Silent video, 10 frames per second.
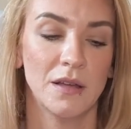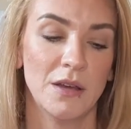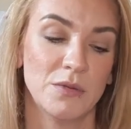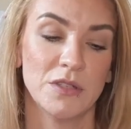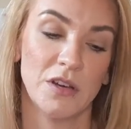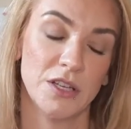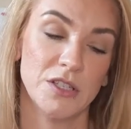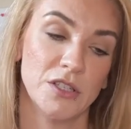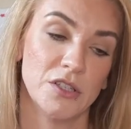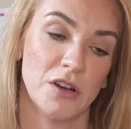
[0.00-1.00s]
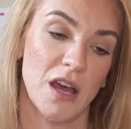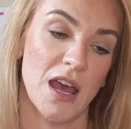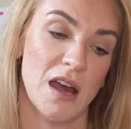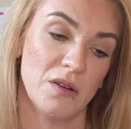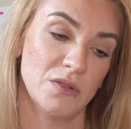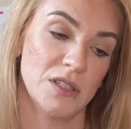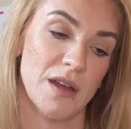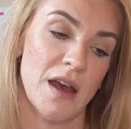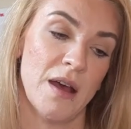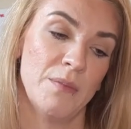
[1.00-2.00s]
It was nice to try out.
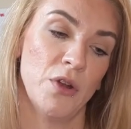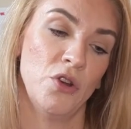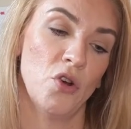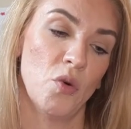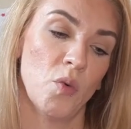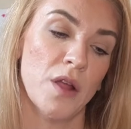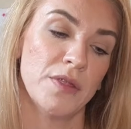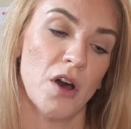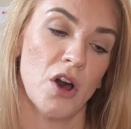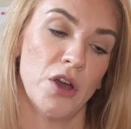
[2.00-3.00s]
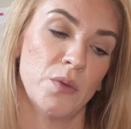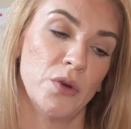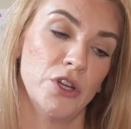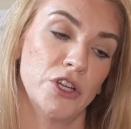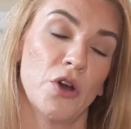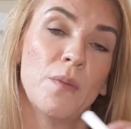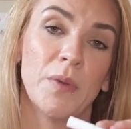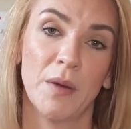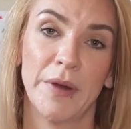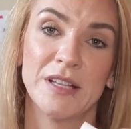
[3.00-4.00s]
Not one that I would go and
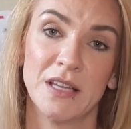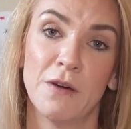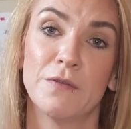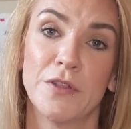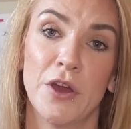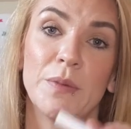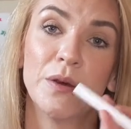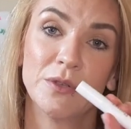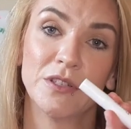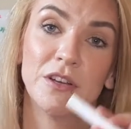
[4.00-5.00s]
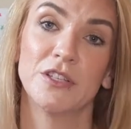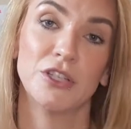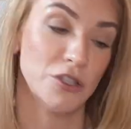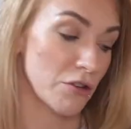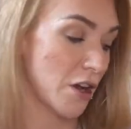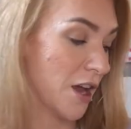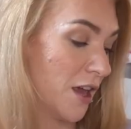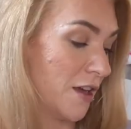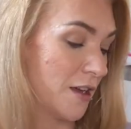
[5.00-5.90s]
buy myself though, but it was nice to try.